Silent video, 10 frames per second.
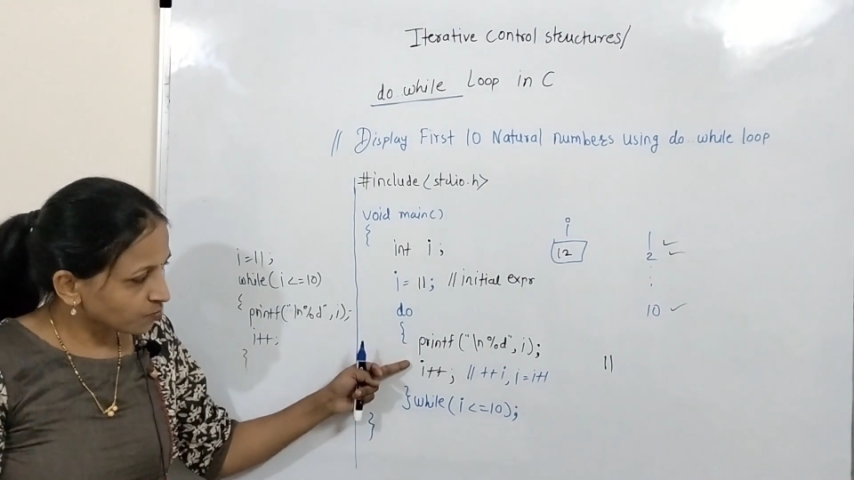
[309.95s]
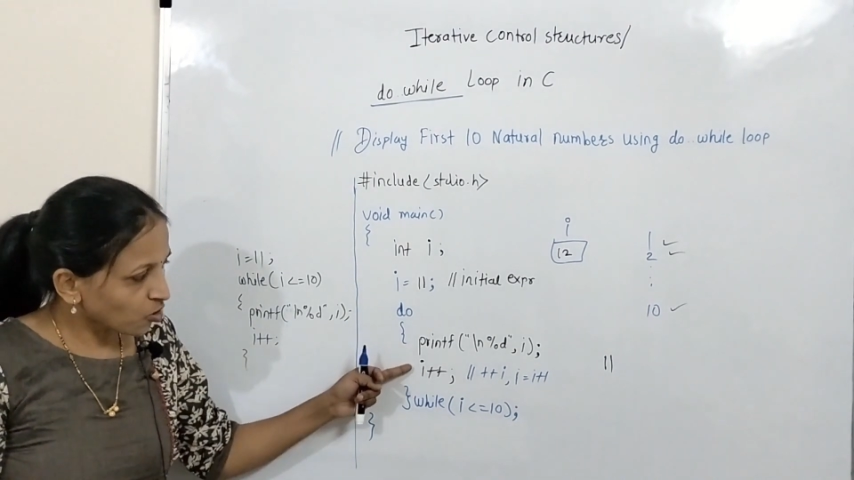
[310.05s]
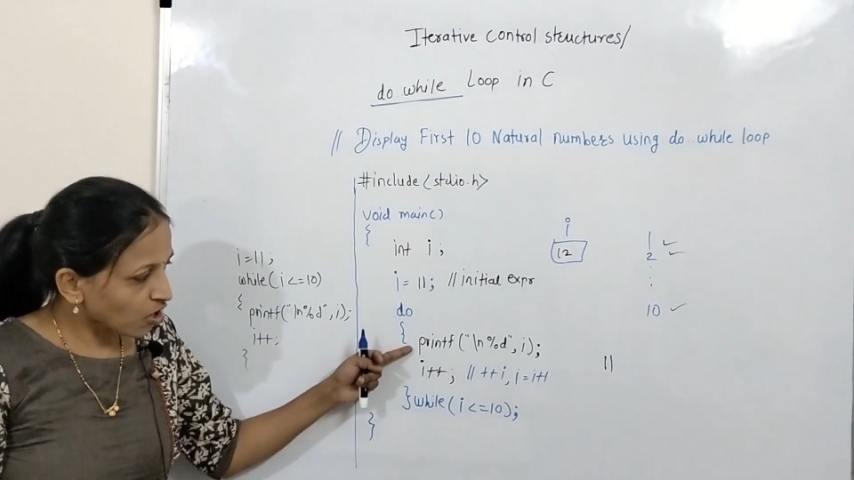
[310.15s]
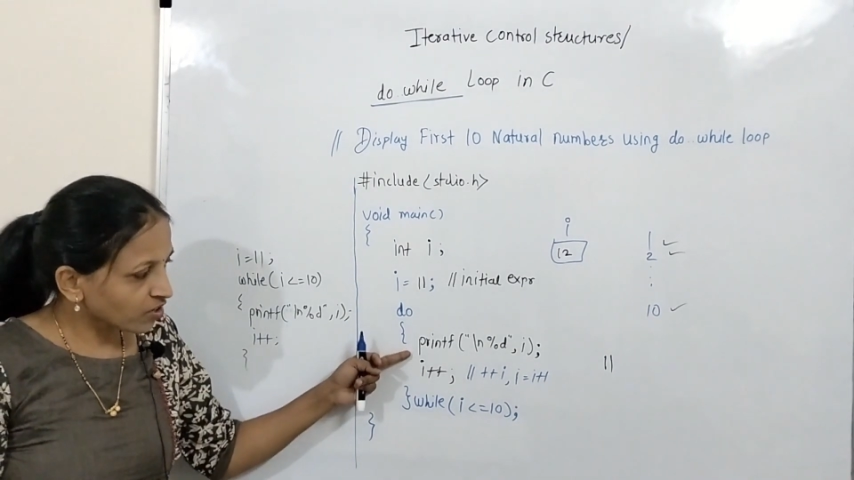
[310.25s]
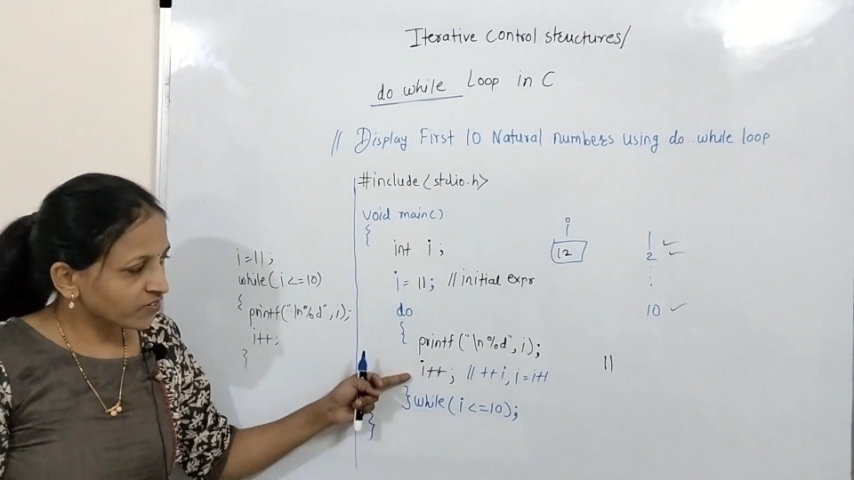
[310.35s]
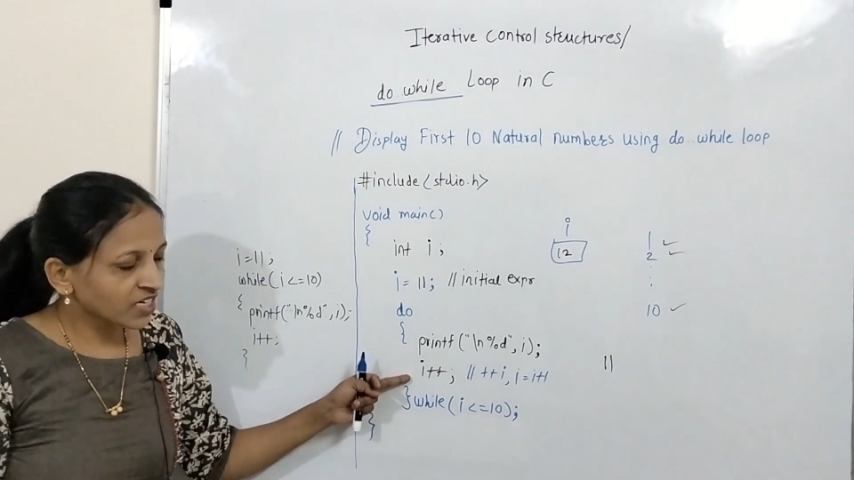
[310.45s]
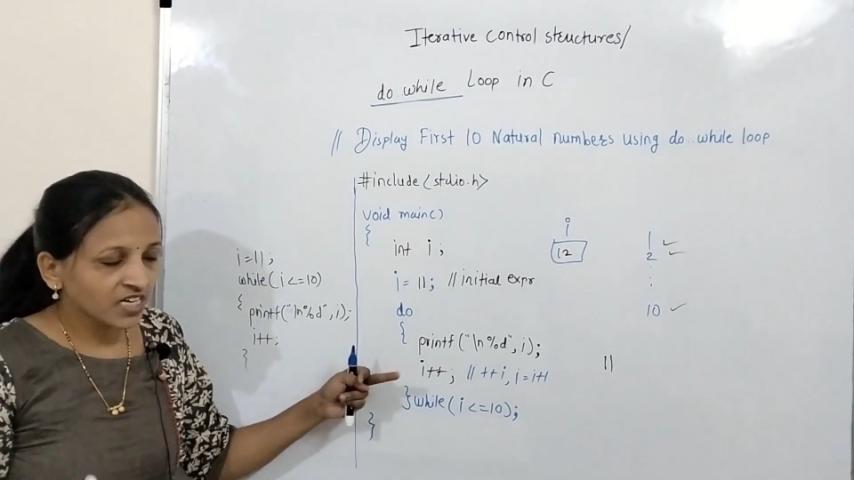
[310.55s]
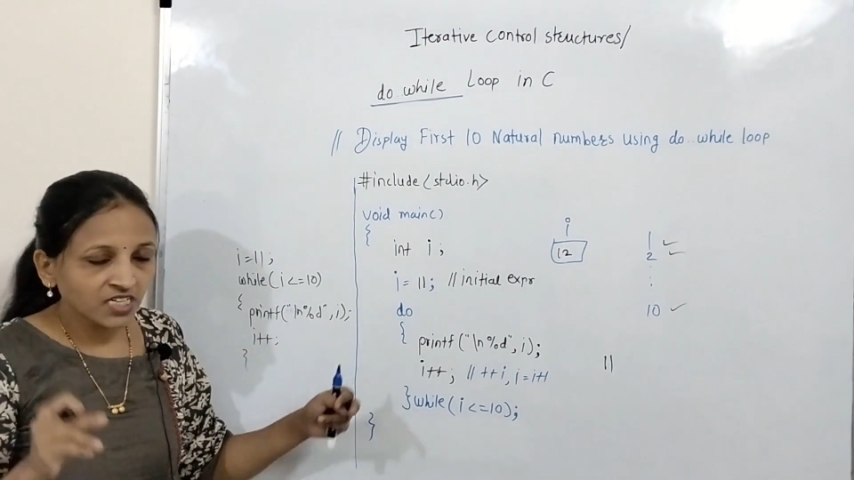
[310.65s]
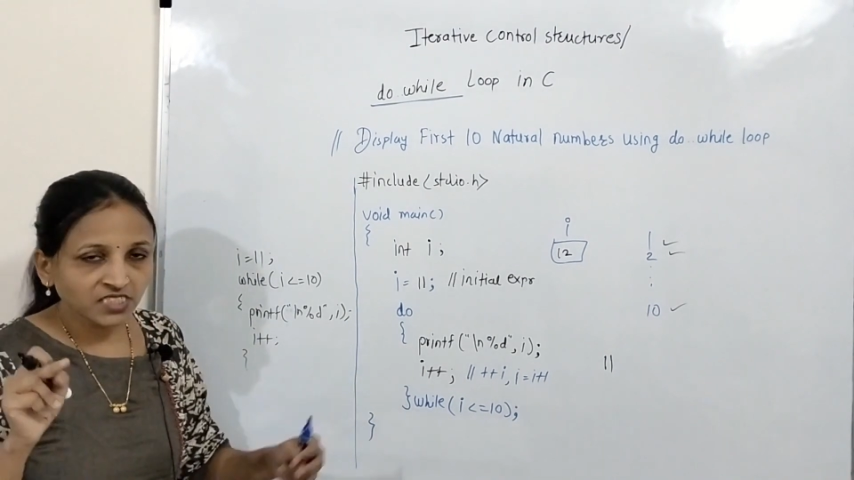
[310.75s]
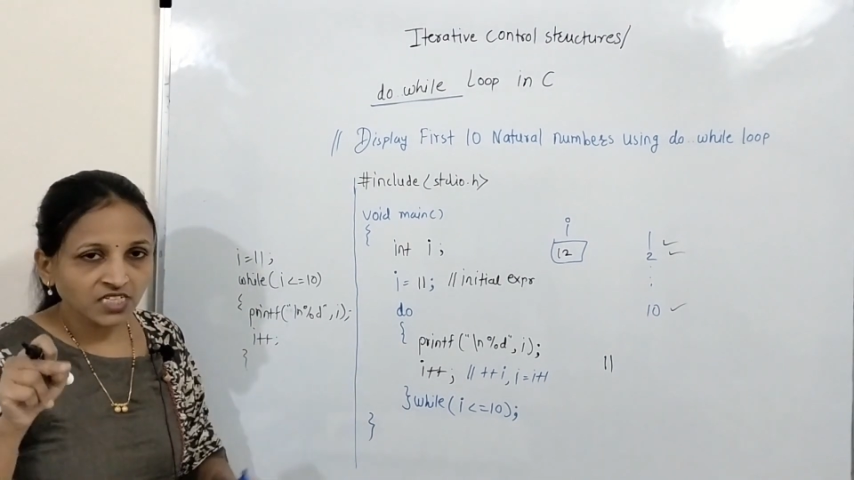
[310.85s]
block will
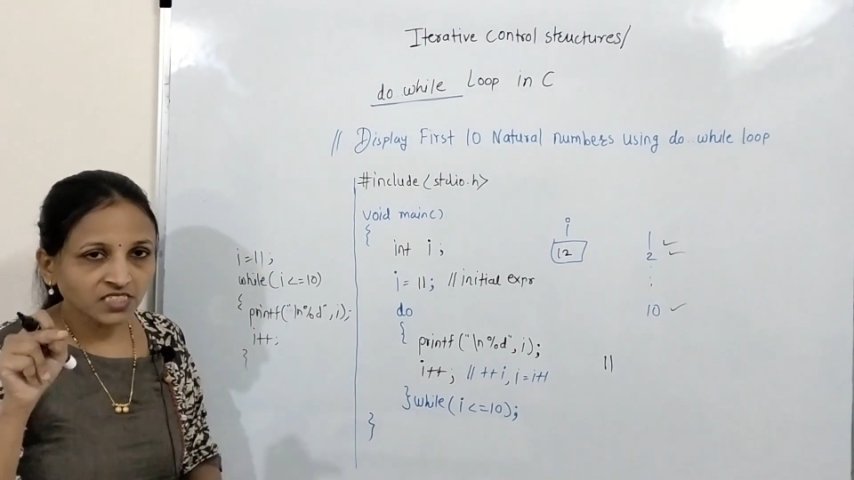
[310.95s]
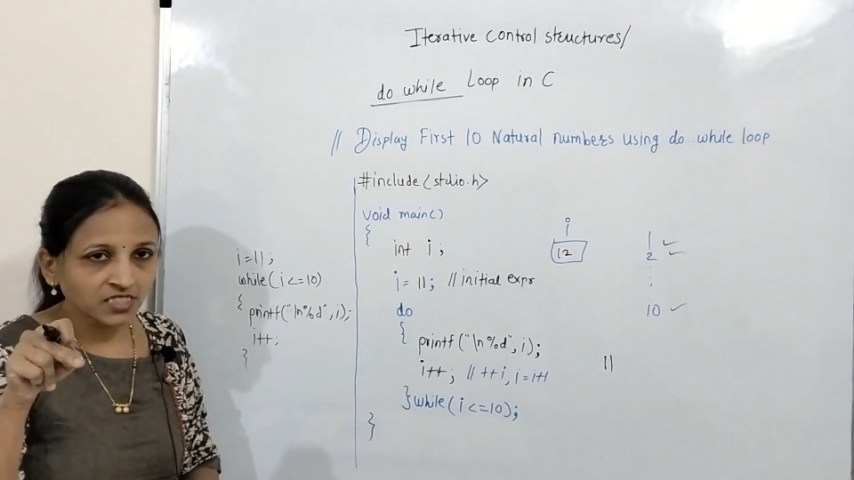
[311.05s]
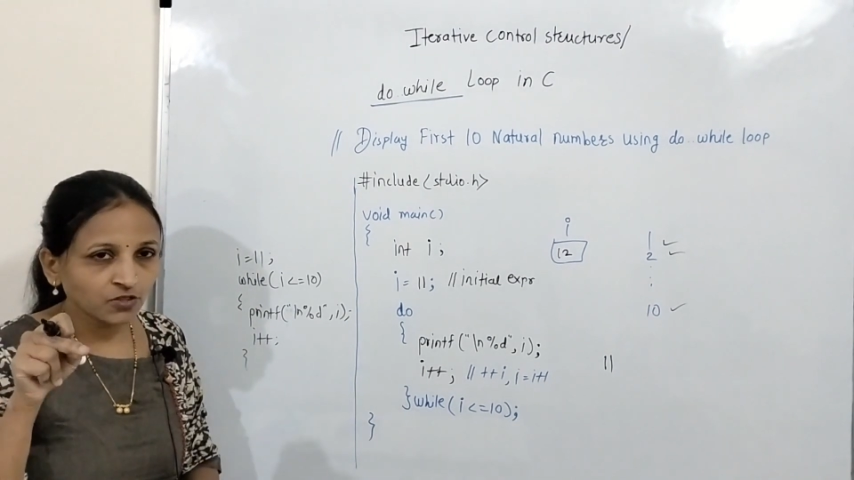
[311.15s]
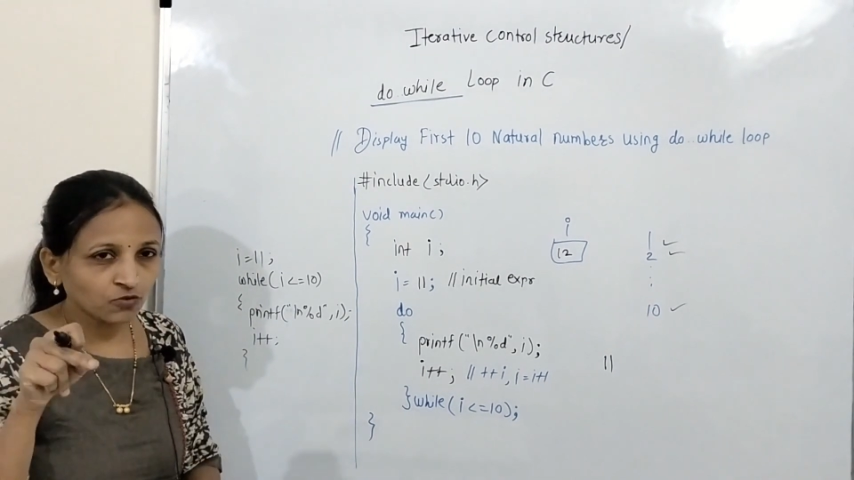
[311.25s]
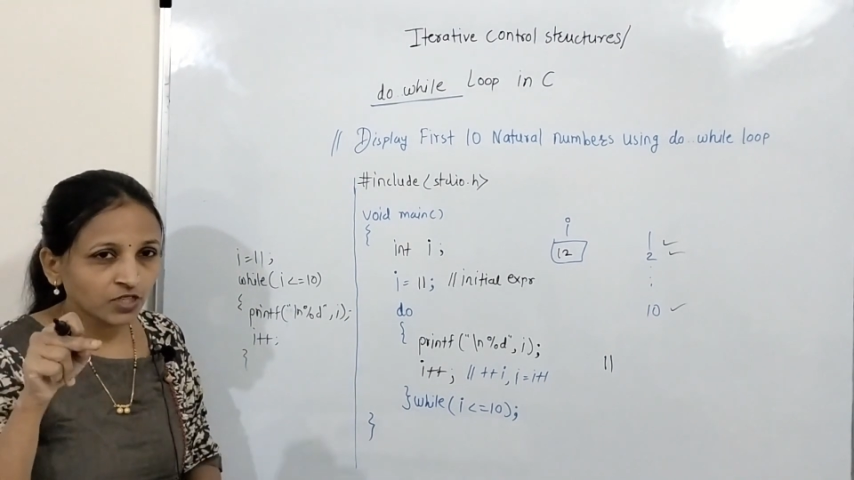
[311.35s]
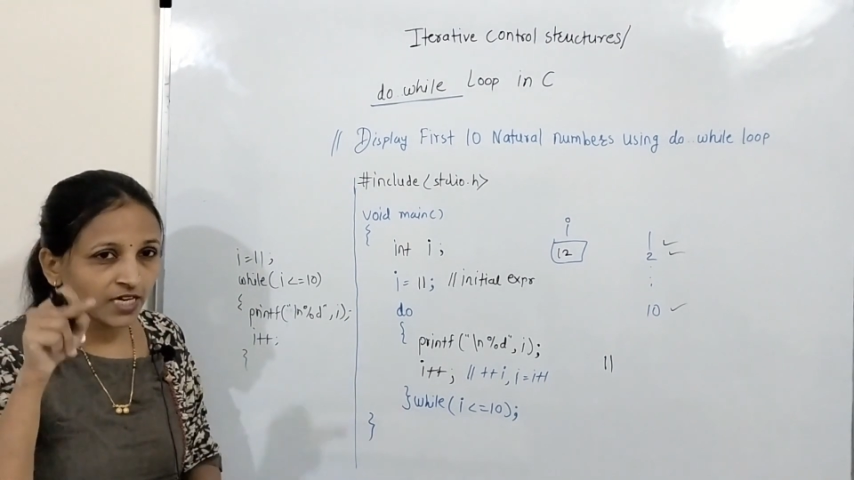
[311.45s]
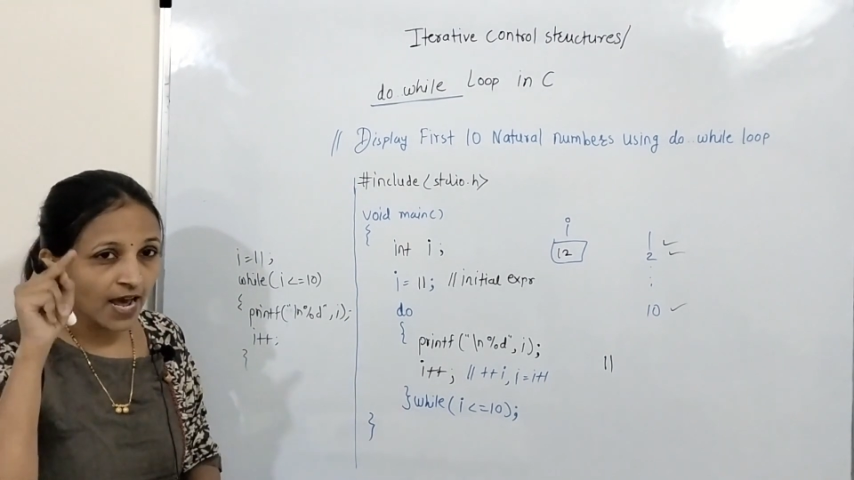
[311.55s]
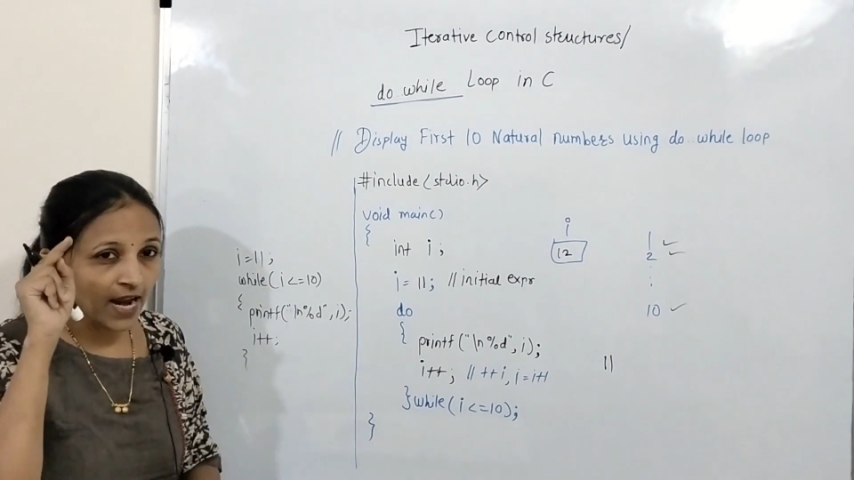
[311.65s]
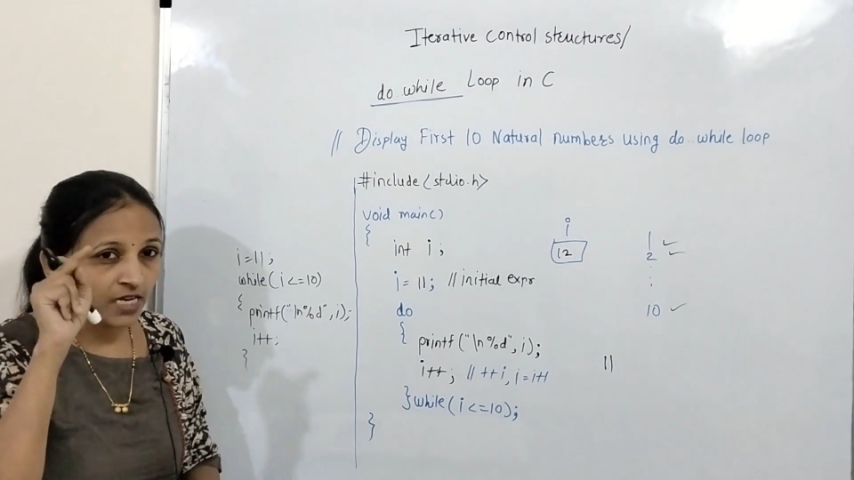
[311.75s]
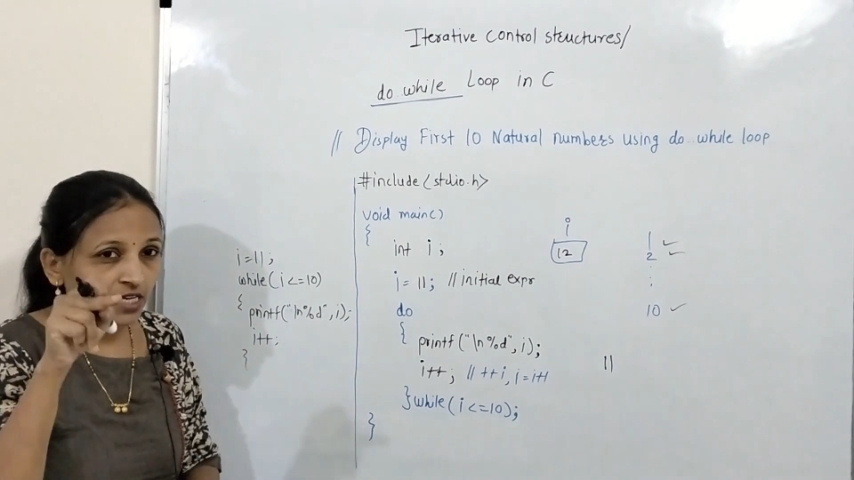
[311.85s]
get executed
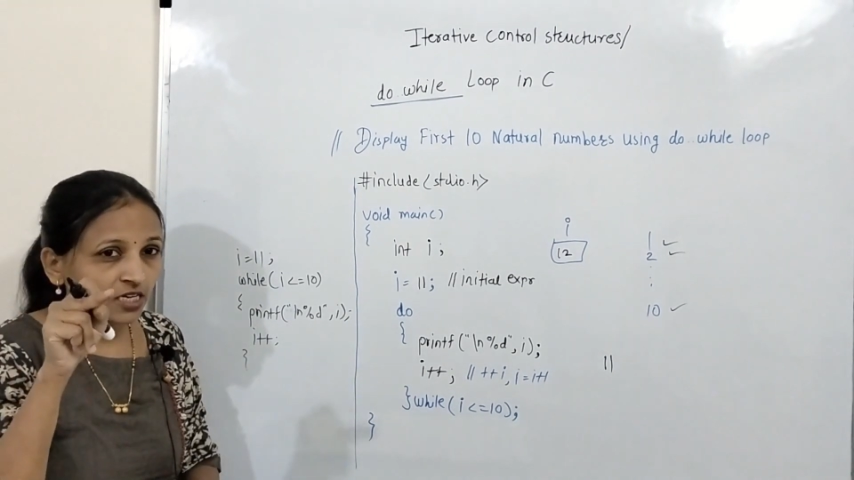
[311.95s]
at